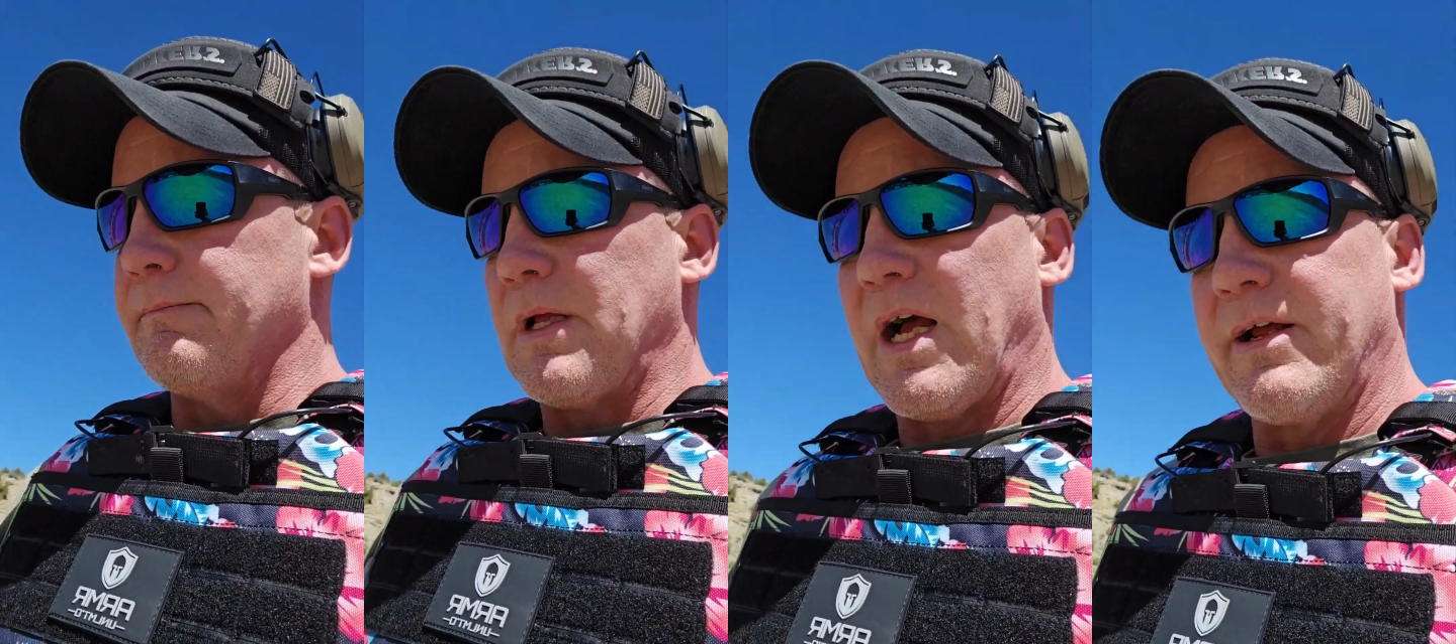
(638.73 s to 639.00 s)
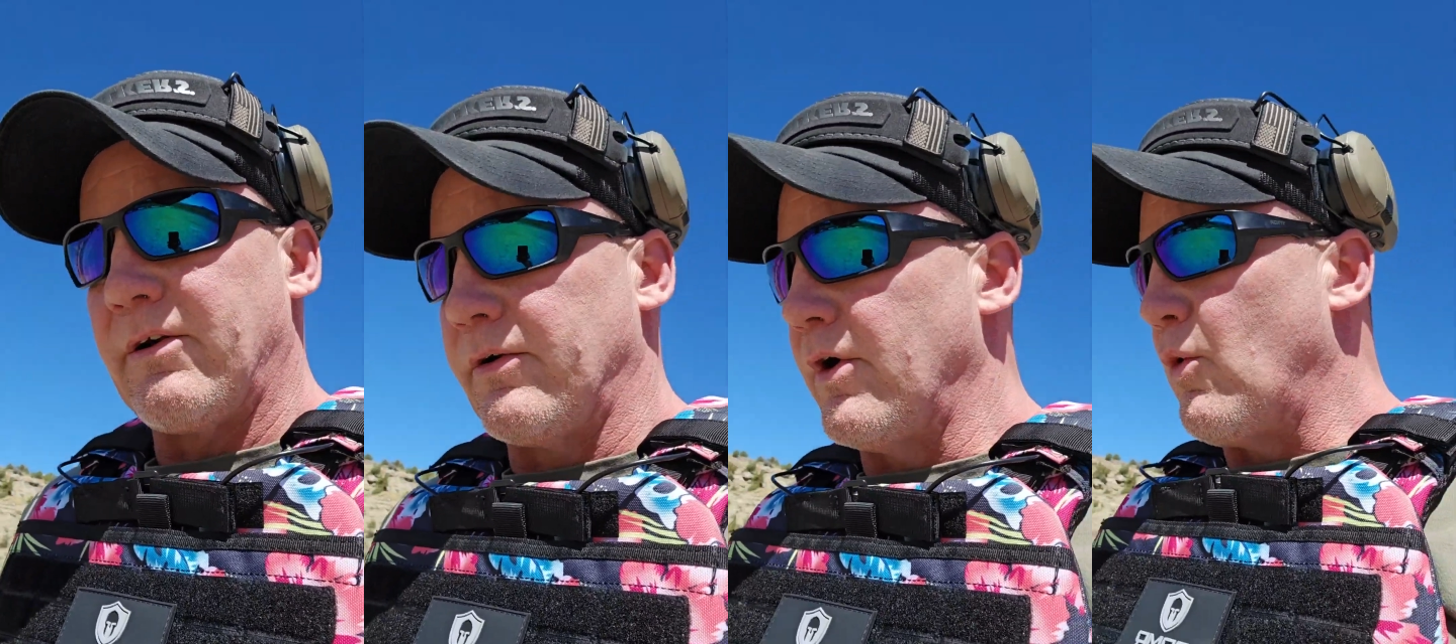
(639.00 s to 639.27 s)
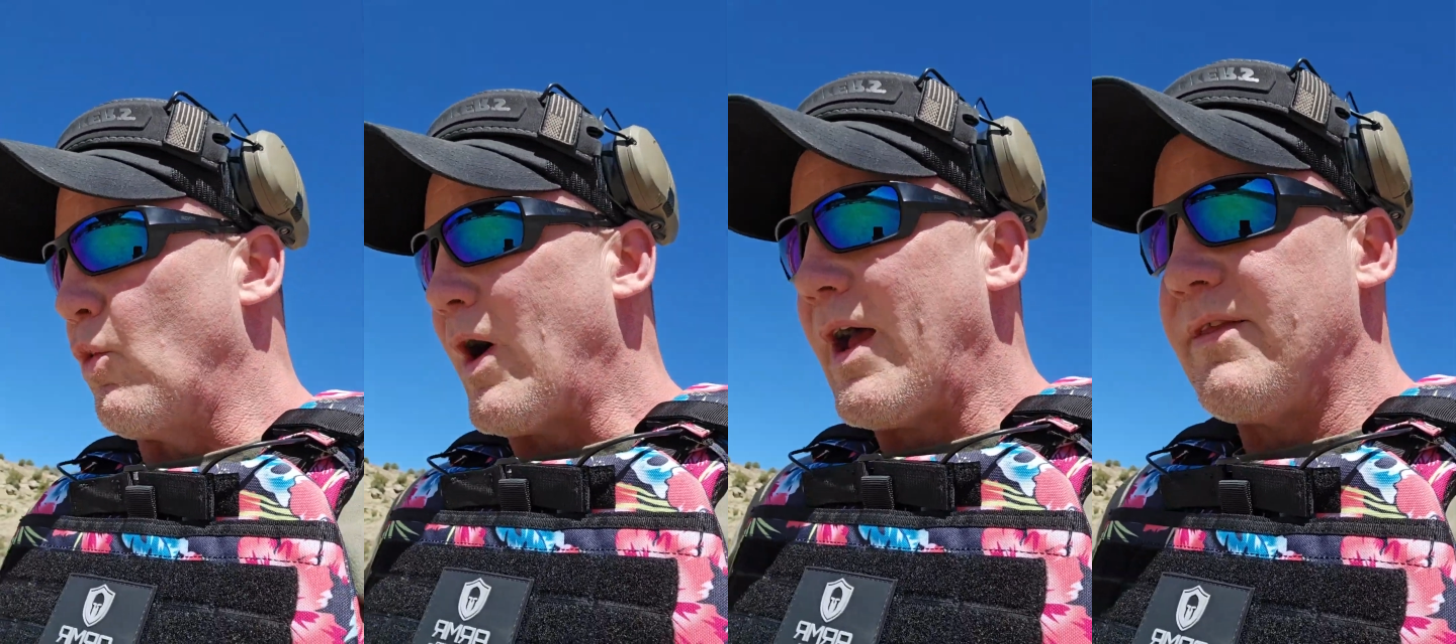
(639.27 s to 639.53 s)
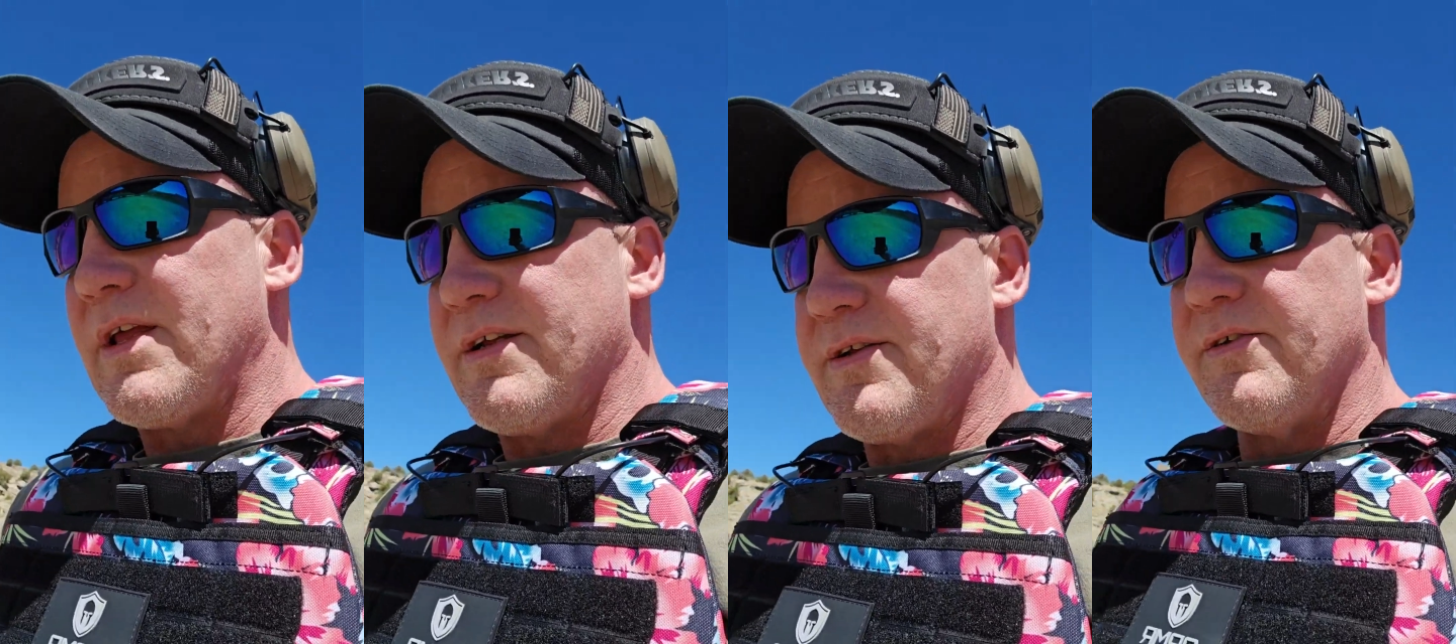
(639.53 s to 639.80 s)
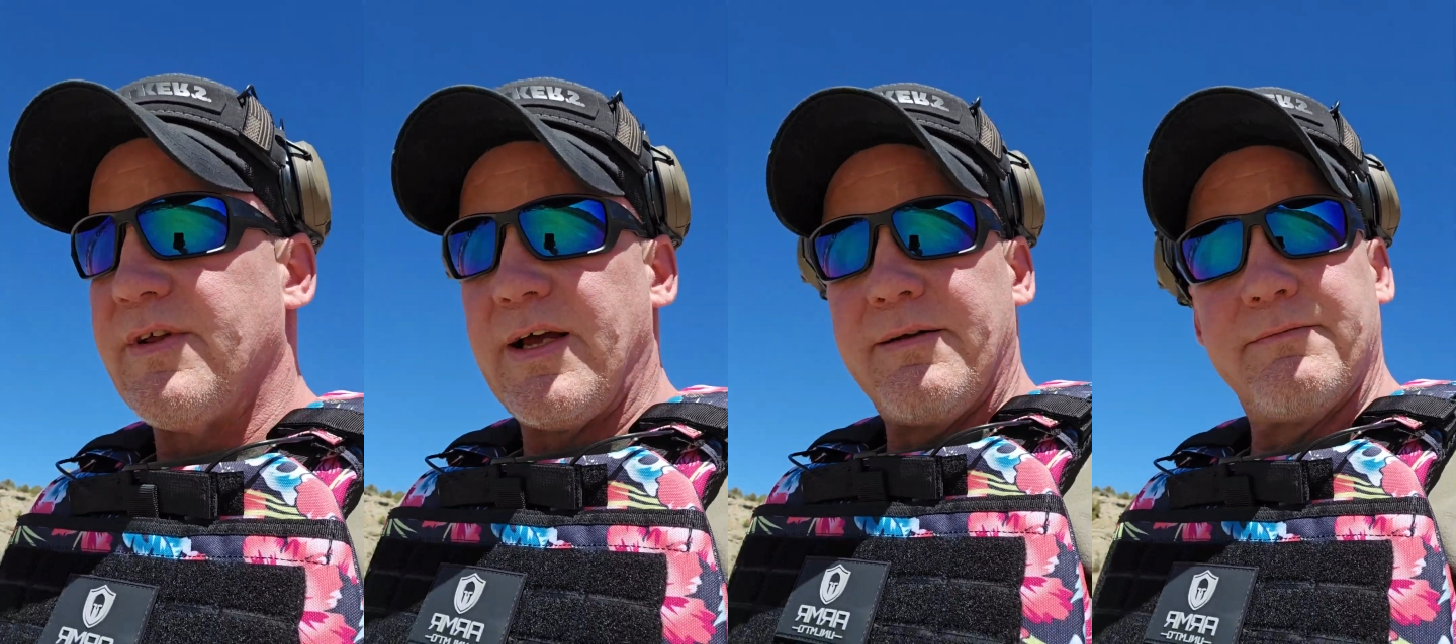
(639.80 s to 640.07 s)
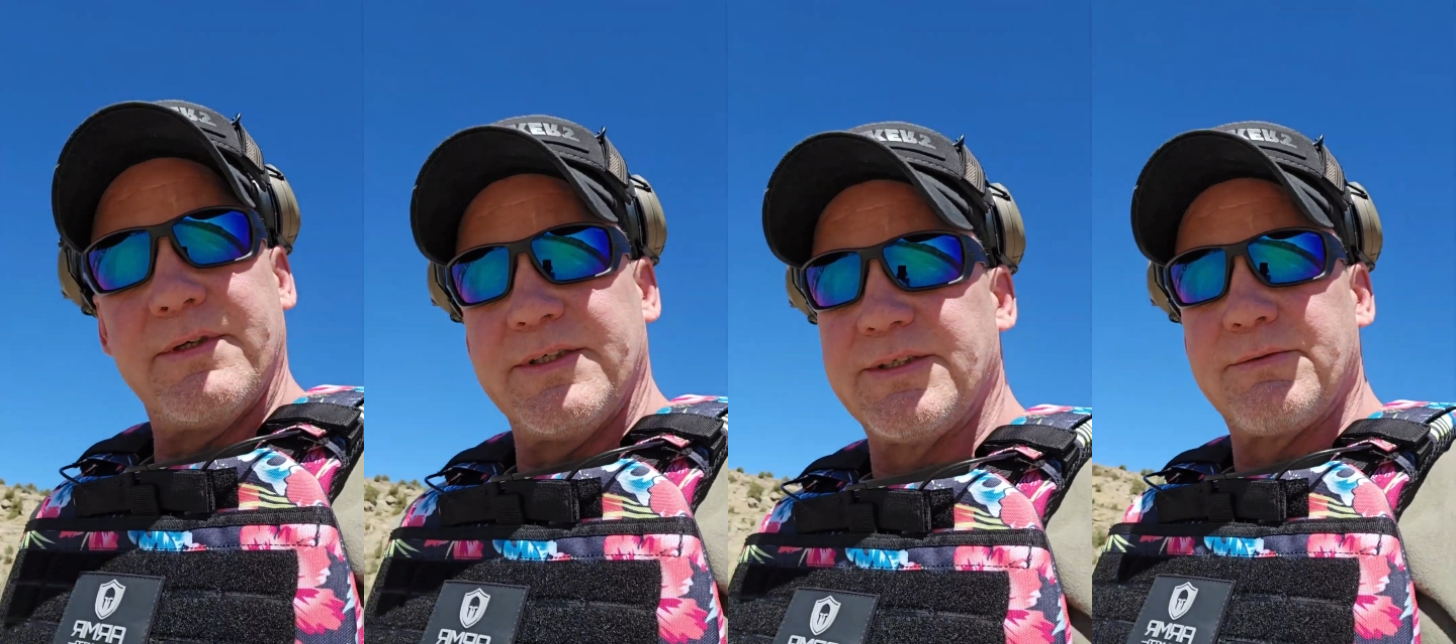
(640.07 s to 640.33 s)
I don't know why they do that.
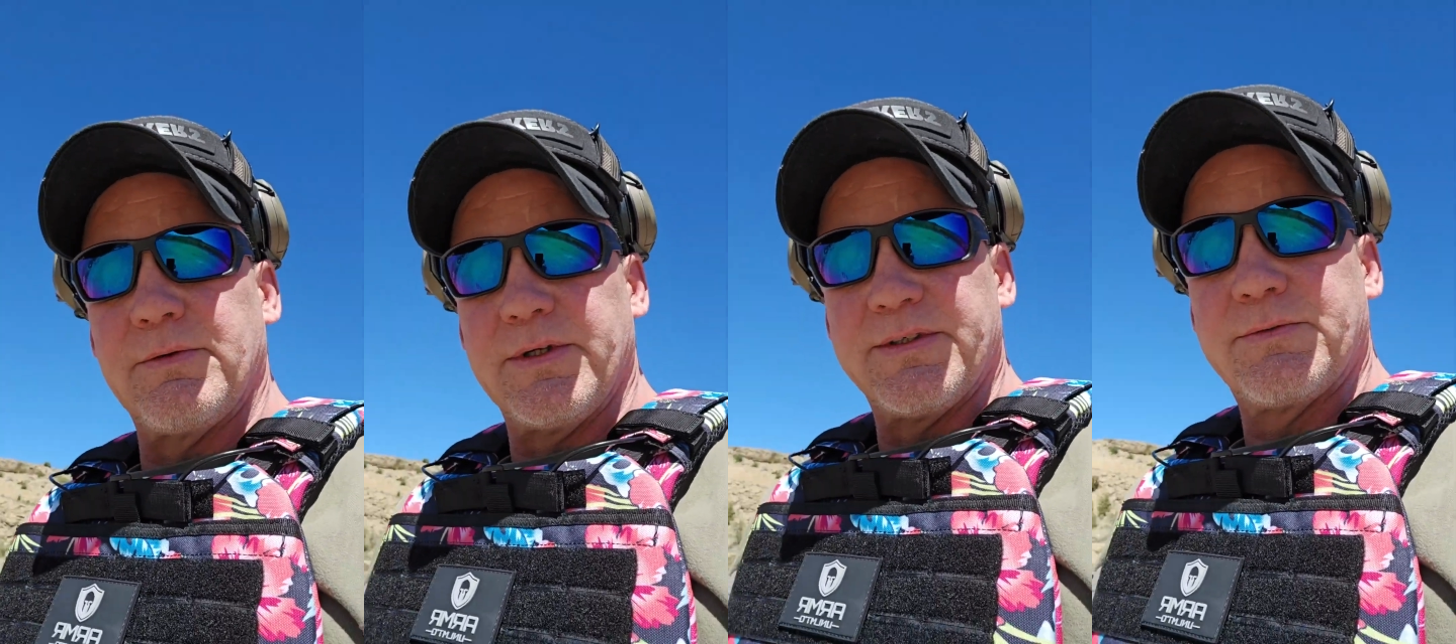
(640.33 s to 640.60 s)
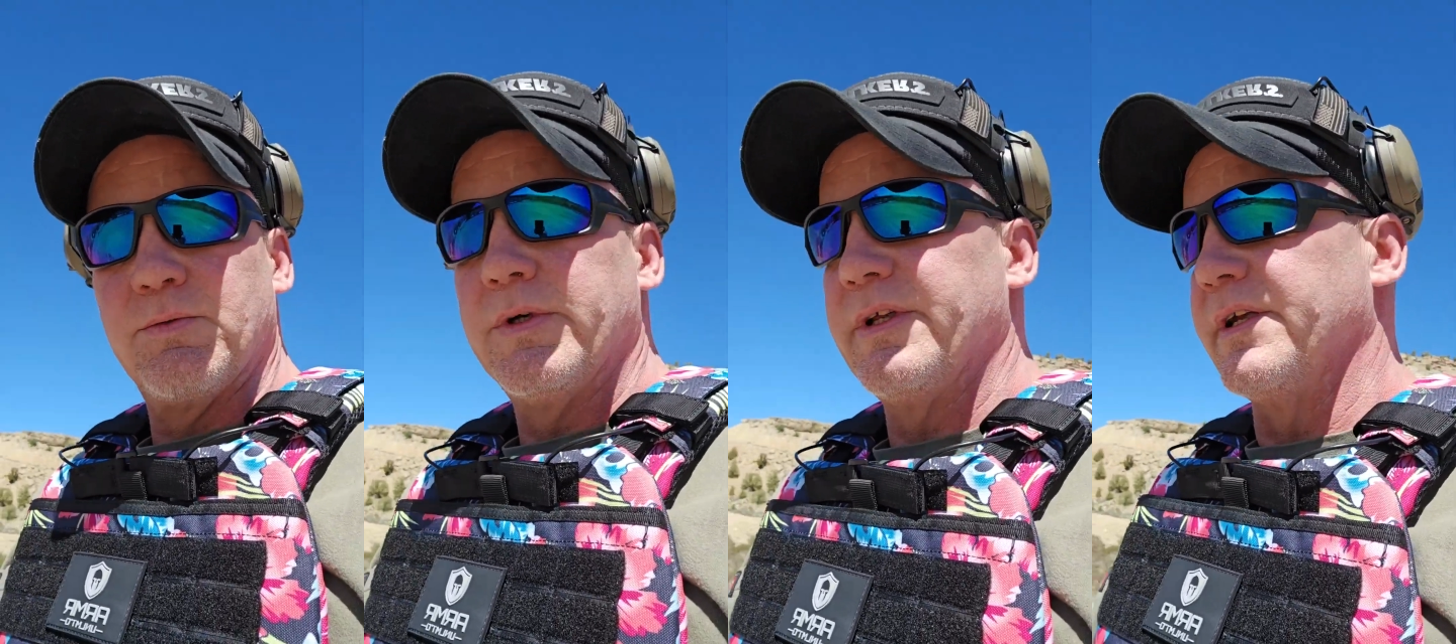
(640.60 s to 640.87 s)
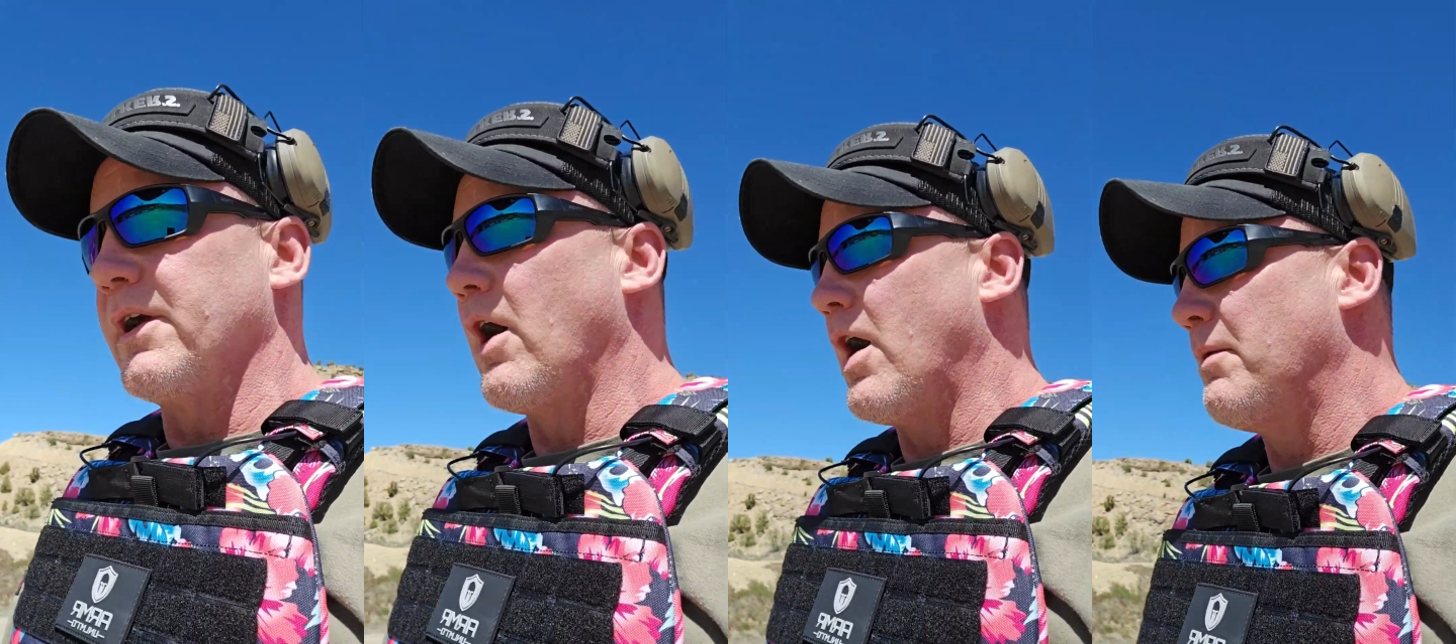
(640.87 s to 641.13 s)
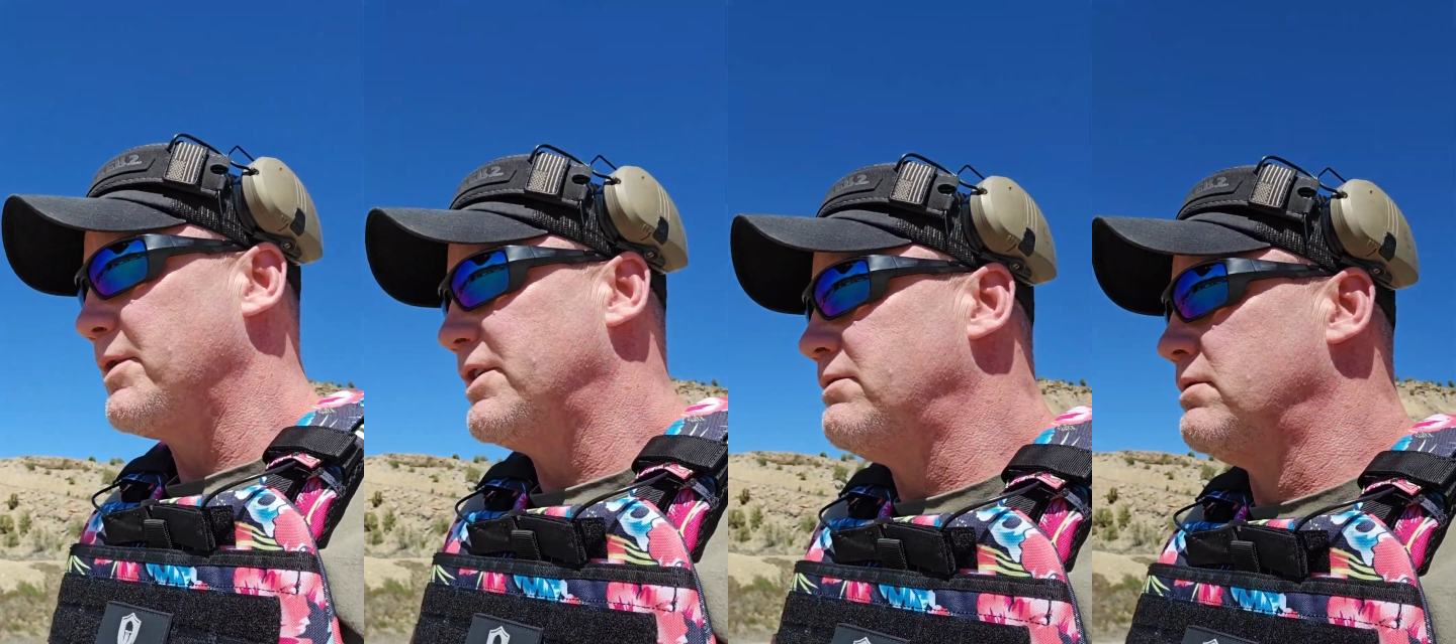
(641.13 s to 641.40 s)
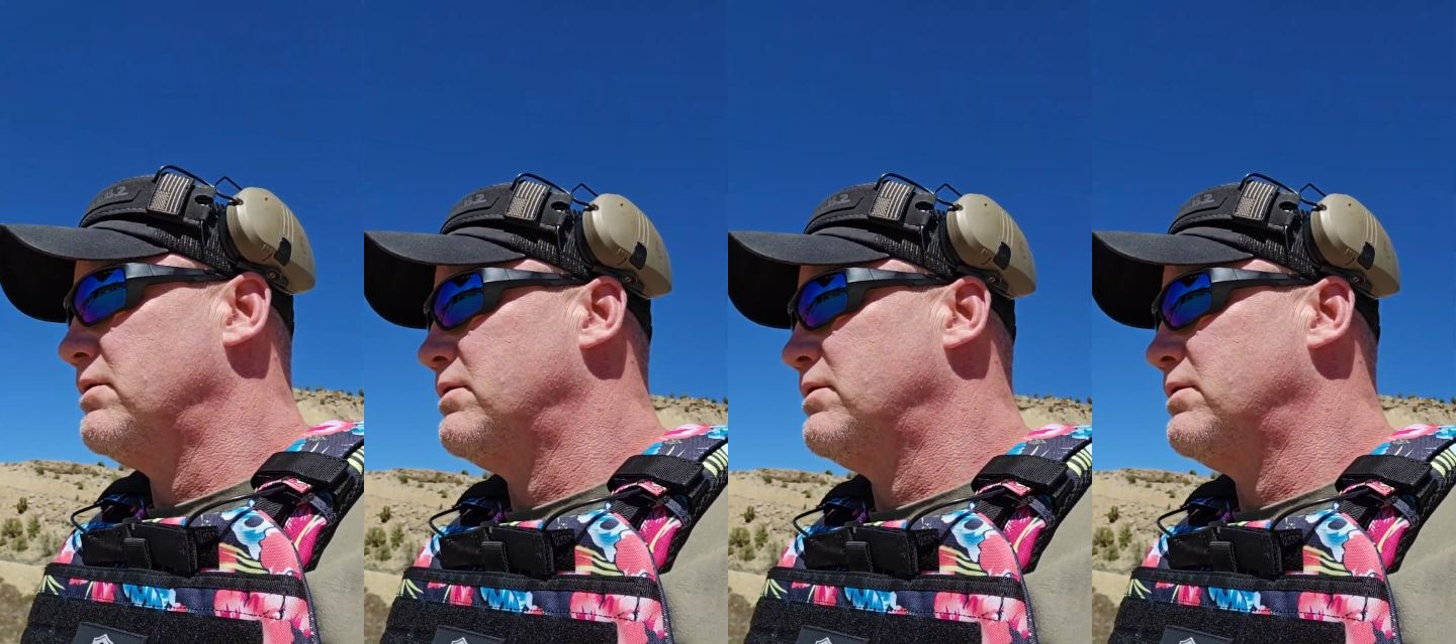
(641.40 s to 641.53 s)
It's really common.